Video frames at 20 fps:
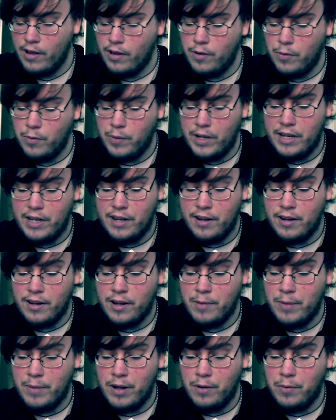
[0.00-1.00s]
We'd talk
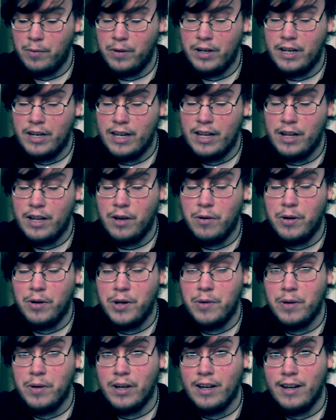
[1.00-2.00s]
about one day going
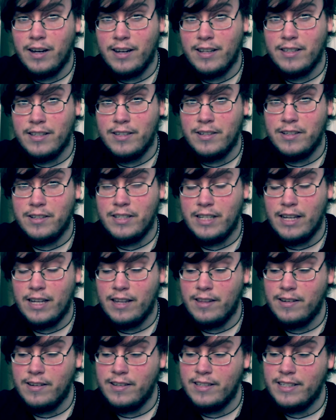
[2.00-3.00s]
to a concert
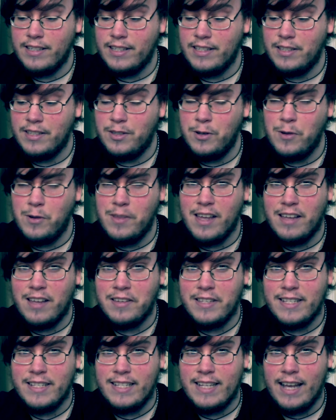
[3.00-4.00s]
together since
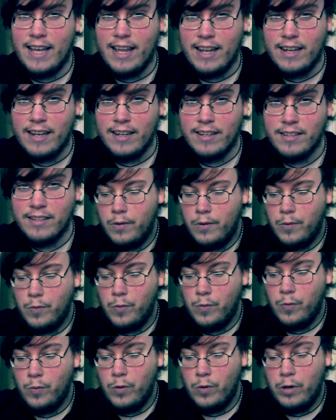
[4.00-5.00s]
2010.
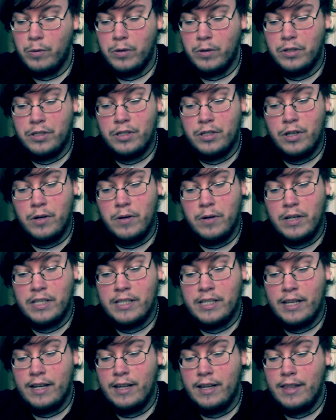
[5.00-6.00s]
We were so
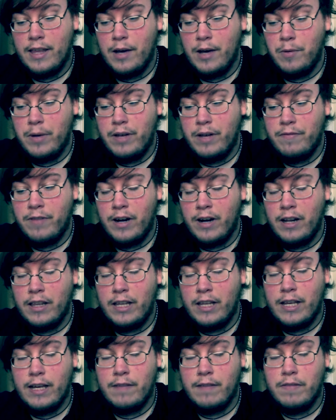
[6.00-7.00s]
excited that we'd
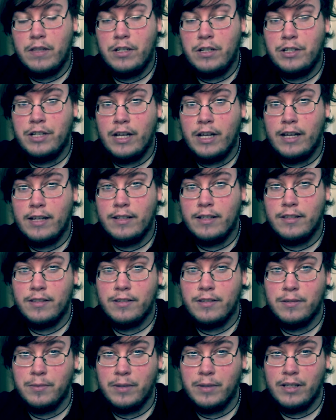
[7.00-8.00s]
finally have the
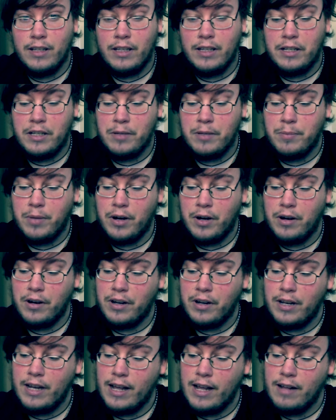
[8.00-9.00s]
chance when Linkin Park
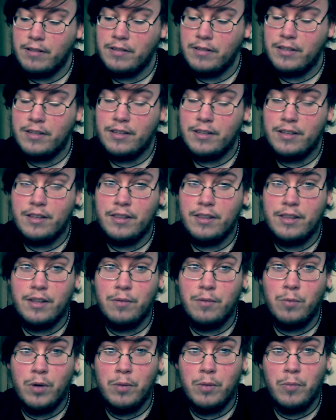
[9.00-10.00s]
announced the
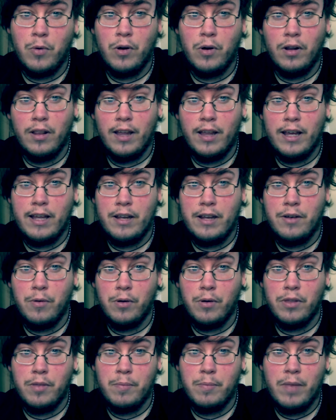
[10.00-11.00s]
One More Light
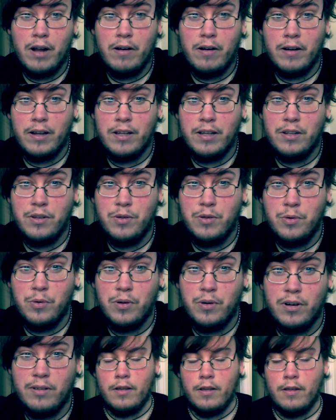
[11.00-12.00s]
North American
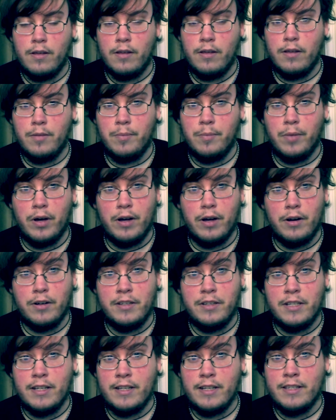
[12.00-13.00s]
tour and bought our
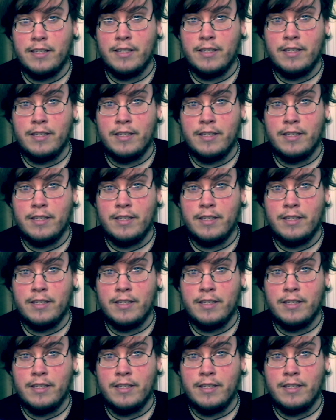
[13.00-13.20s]
tickets to